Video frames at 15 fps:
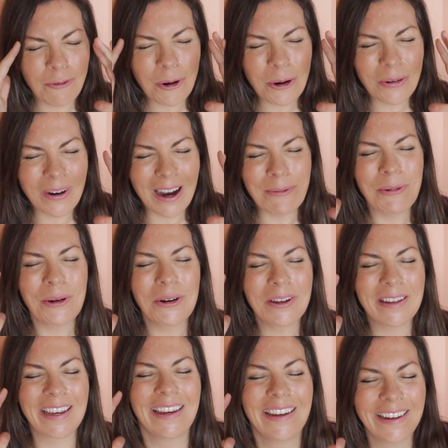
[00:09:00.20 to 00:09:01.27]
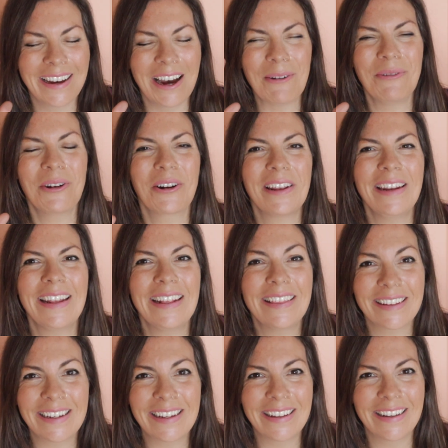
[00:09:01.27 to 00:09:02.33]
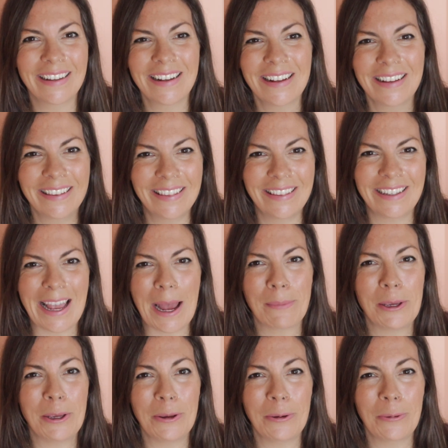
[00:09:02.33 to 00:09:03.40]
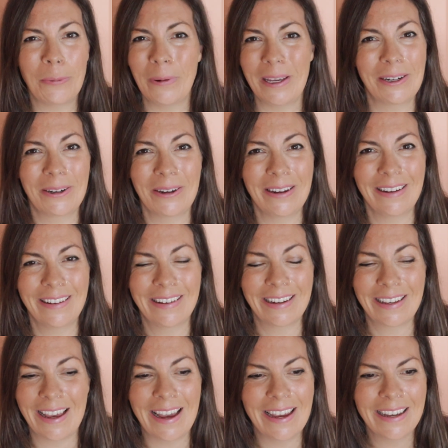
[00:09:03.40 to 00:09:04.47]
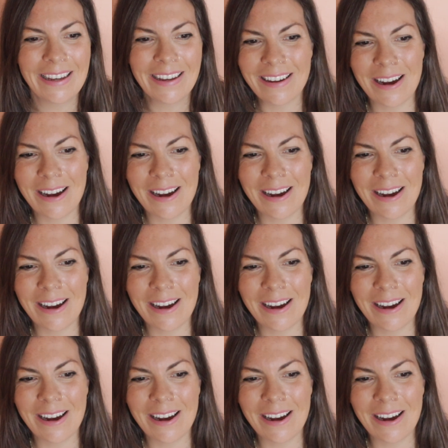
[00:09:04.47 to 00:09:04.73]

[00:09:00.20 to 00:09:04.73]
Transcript: well, I'm not an internet scammy weirdo, okay?